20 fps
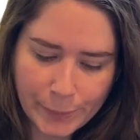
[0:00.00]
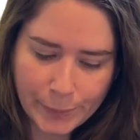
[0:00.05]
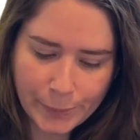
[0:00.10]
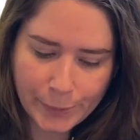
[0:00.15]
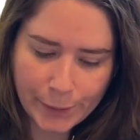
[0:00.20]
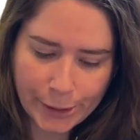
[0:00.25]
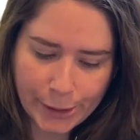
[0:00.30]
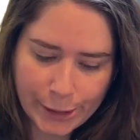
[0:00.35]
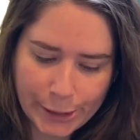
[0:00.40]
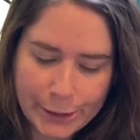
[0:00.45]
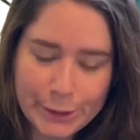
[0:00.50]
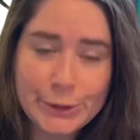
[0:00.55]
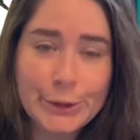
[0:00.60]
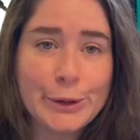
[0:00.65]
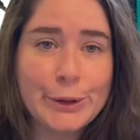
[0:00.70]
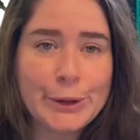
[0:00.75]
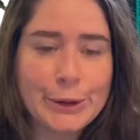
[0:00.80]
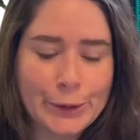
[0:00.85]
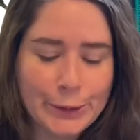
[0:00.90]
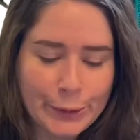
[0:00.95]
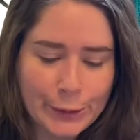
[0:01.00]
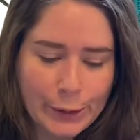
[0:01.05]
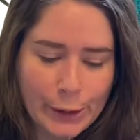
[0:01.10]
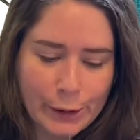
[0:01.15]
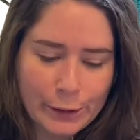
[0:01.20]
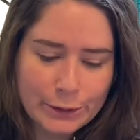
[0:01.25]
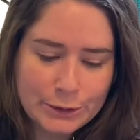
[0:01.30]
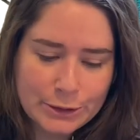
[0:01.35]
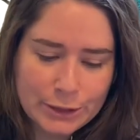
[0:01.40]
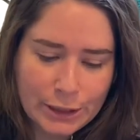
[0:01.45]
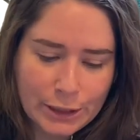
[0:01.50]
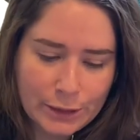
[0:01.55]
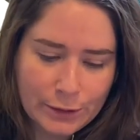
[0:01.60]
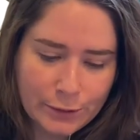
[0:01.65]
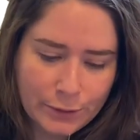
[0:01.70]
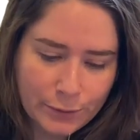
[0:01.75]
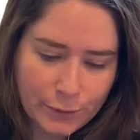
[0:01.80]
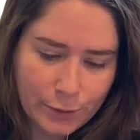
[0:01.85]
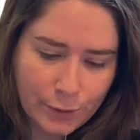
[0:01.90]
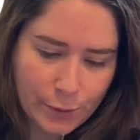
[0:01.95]
we're gonna do a little look-see
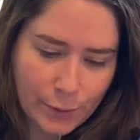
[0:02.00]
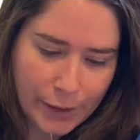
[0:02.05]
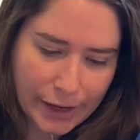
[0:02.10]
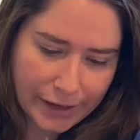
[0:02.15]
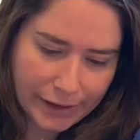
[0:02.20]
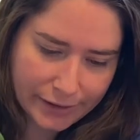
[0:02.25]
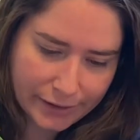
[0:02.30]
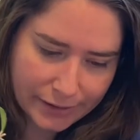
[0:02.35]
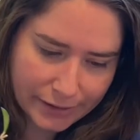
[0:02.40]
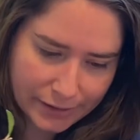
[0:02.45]
real quick.